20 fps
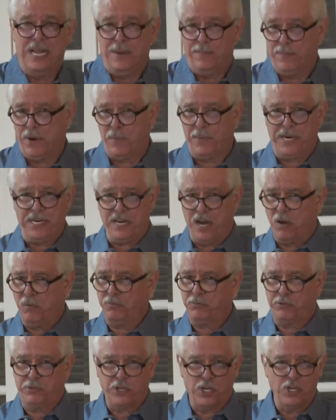But we
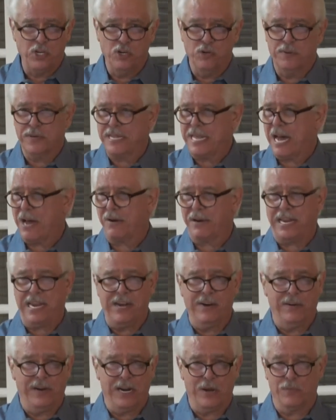don't do without
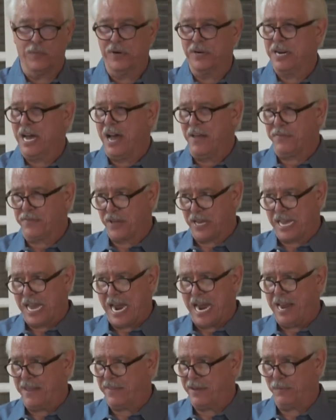hearing. We're not the
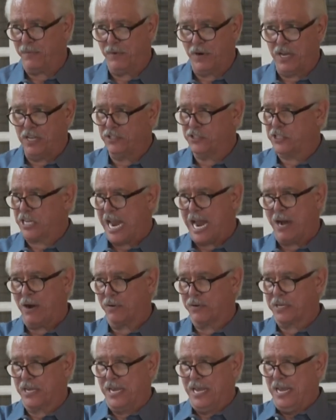guy that runs
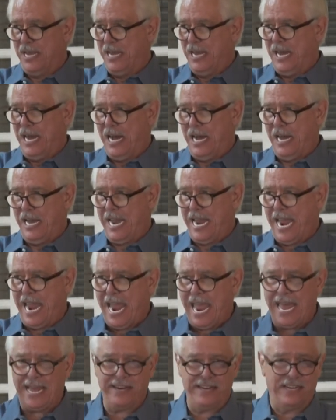out
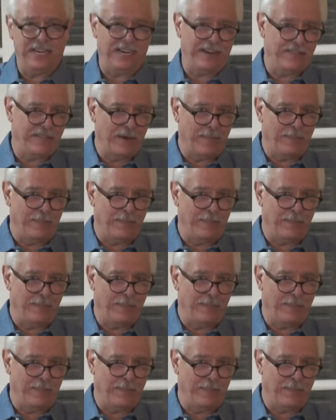ahead of the